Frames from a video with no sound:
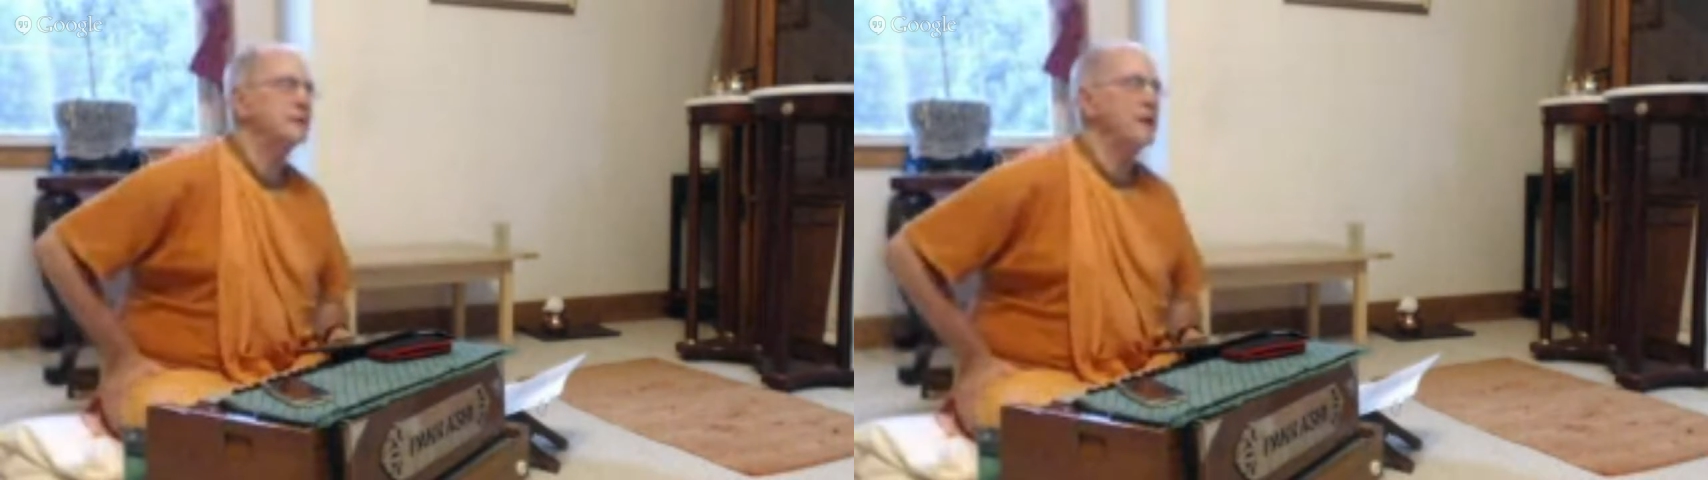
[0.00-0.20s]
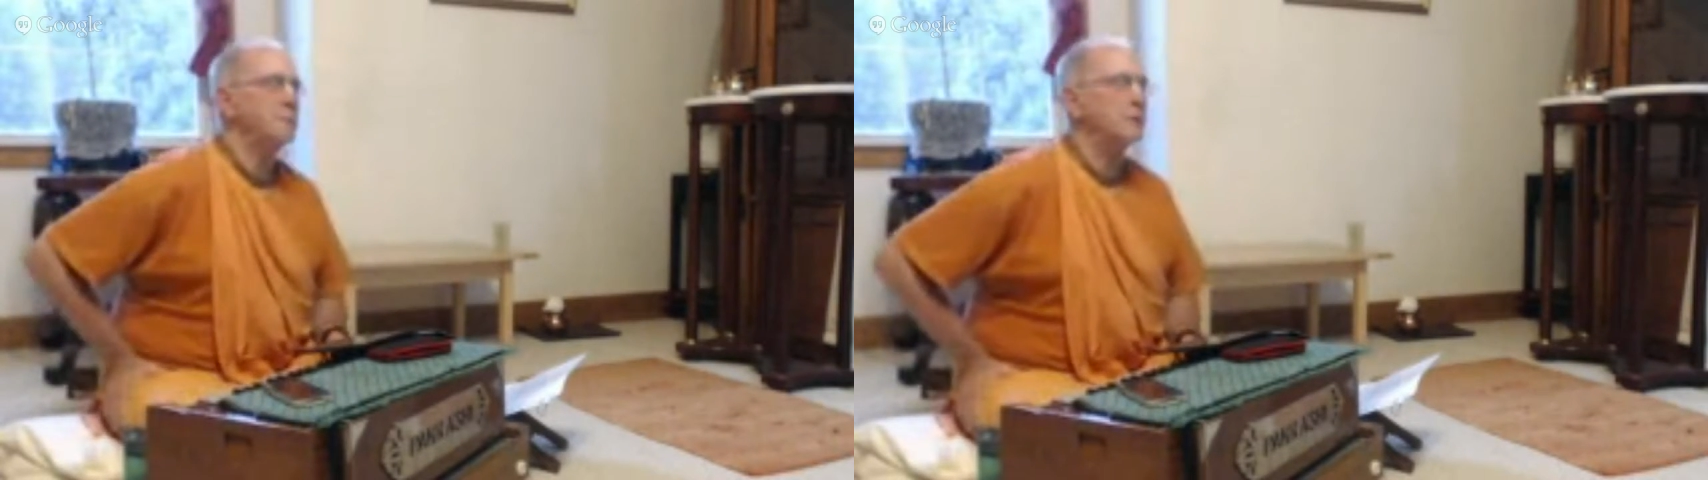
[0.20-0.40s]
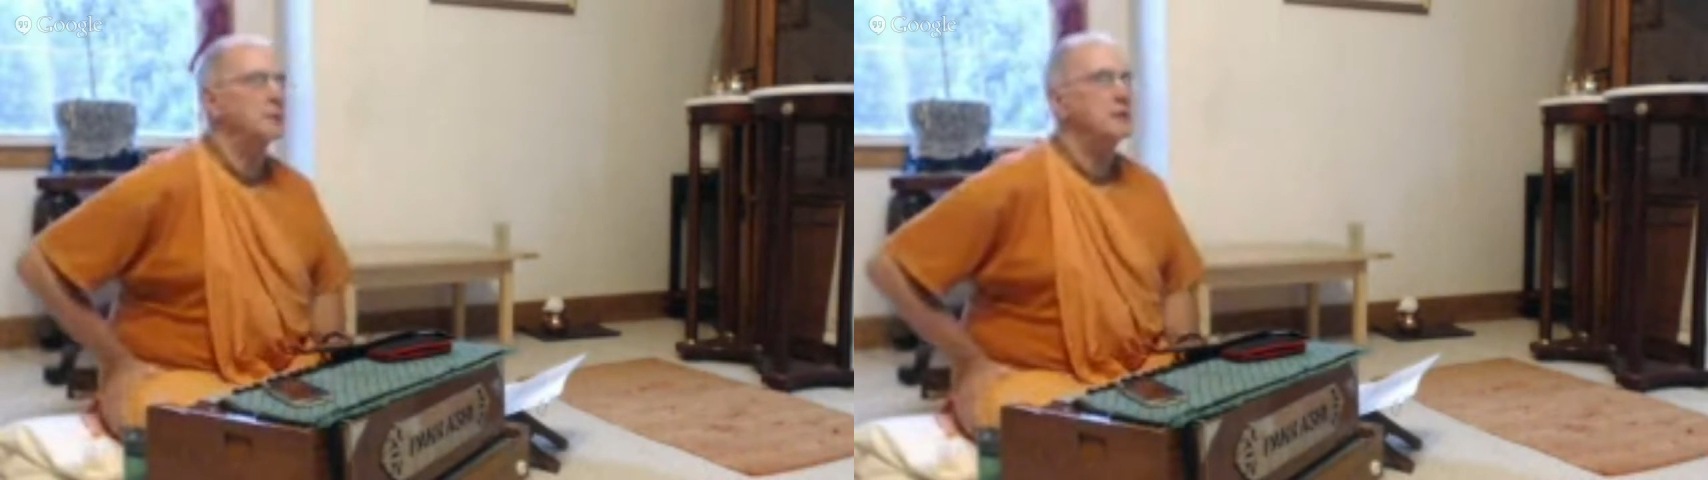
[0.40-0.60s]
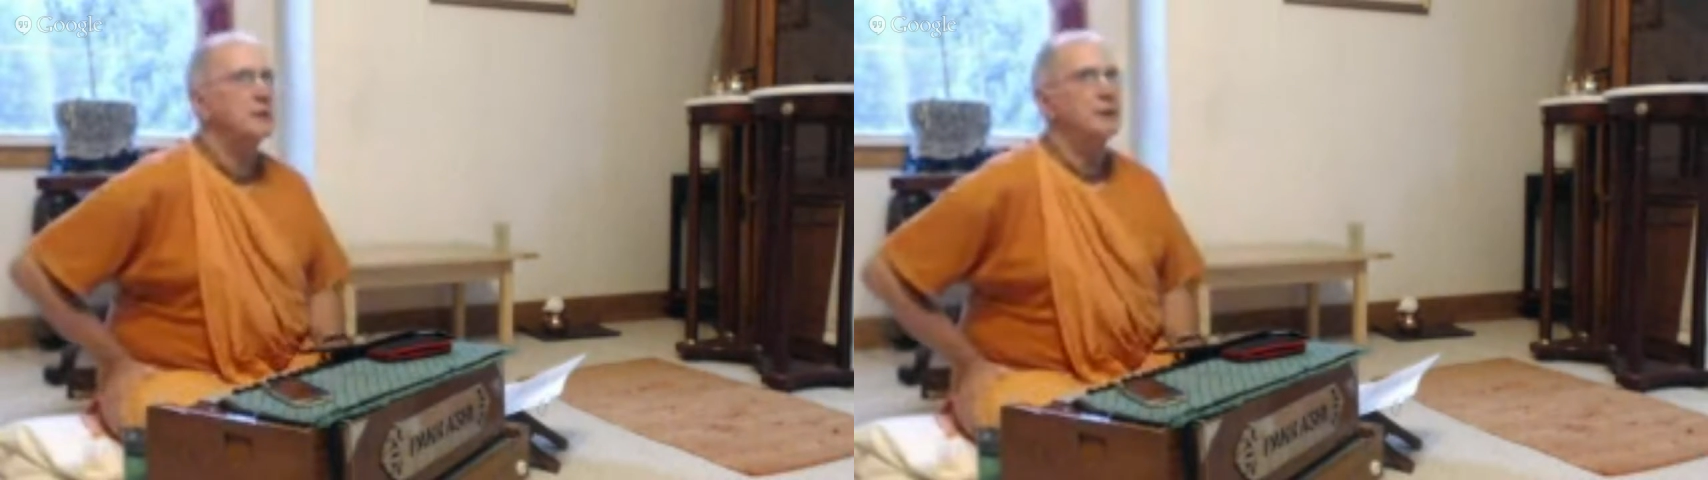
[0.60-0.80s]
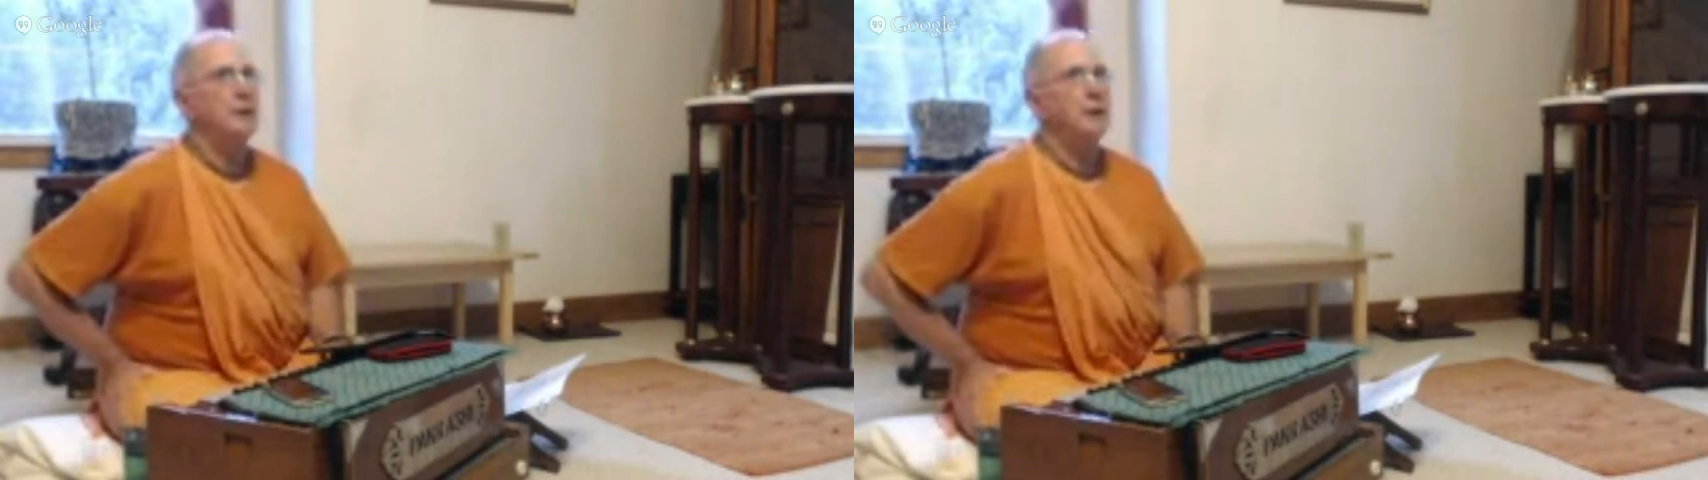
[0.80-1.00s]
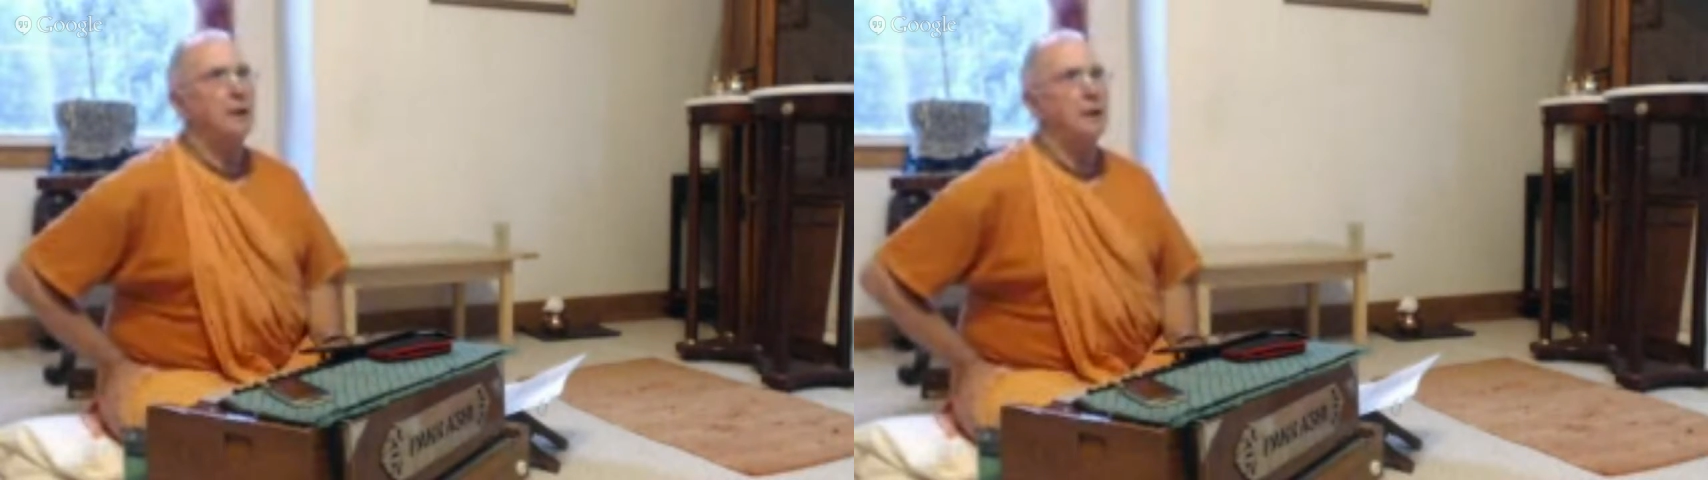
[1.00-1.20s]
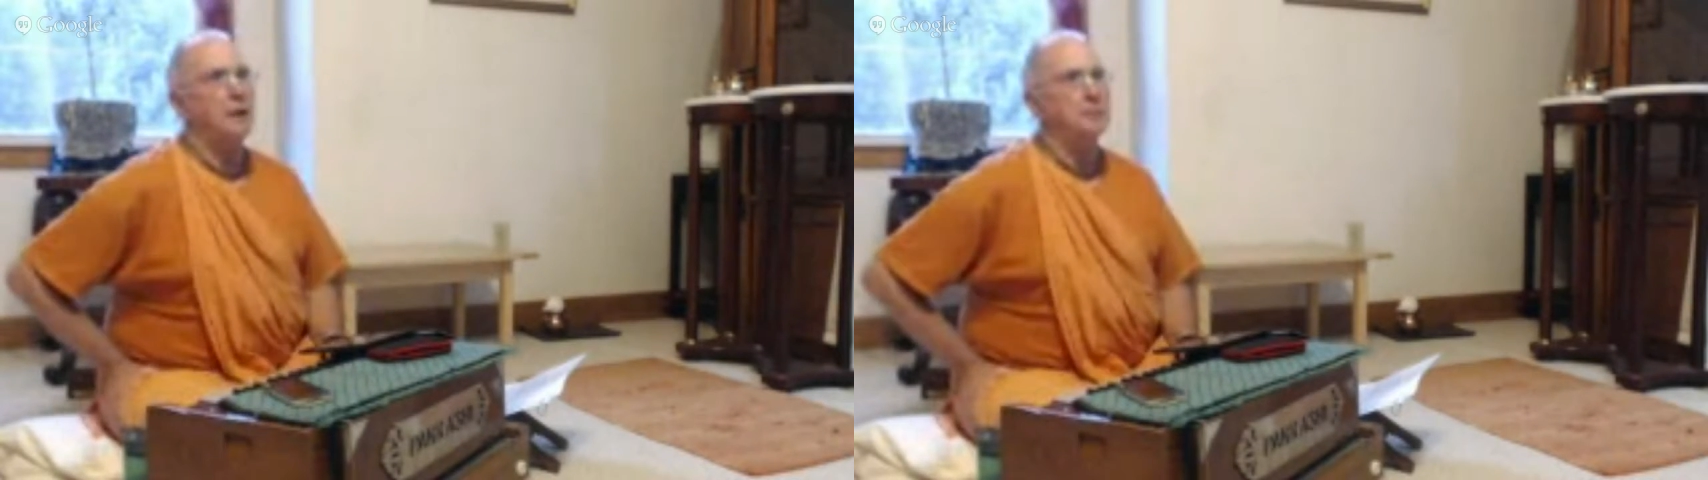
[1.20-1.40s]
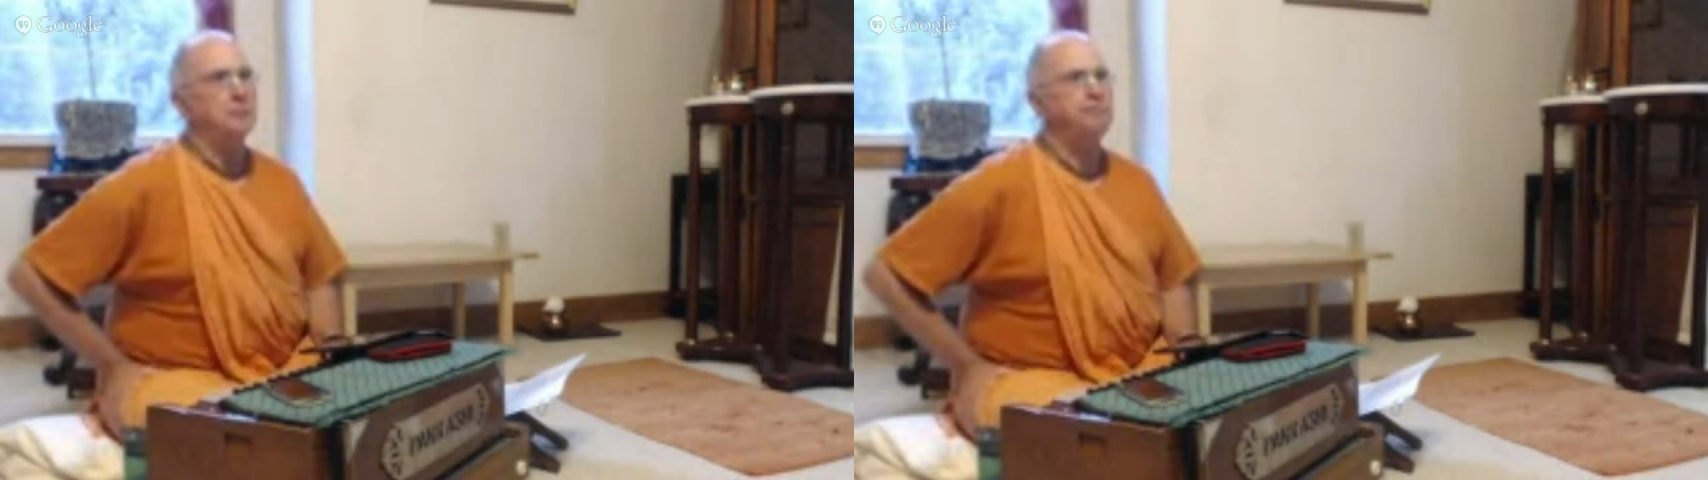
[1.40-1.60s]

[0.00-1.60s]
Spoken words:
the temple, I